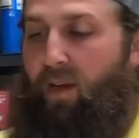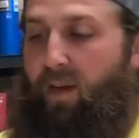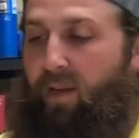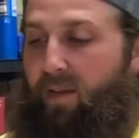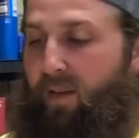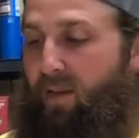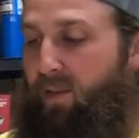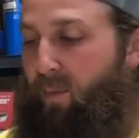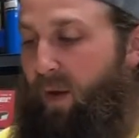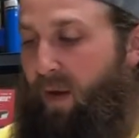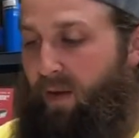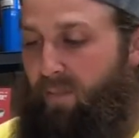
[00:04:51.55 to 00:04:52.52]
And then on
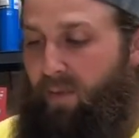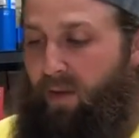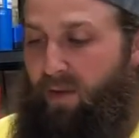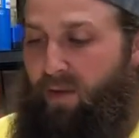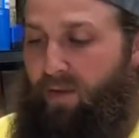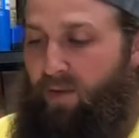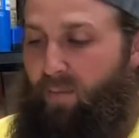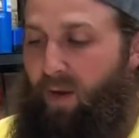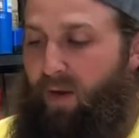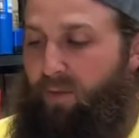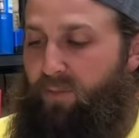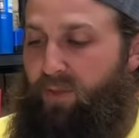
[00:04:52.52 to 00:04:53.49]
the
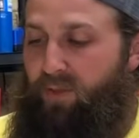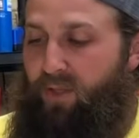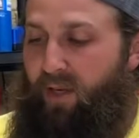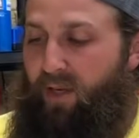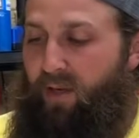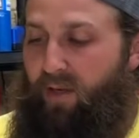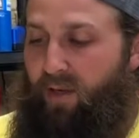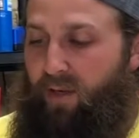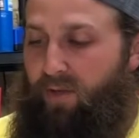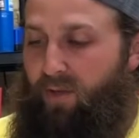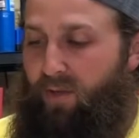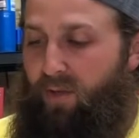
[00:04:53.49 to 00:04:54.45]
bottom's usually a
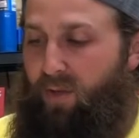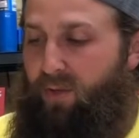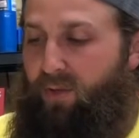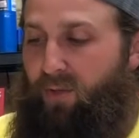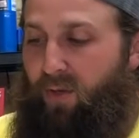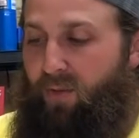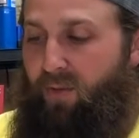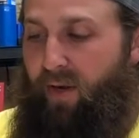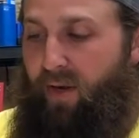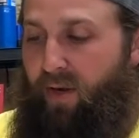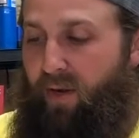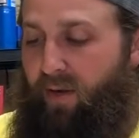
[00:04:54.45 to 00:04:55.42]
little closer already.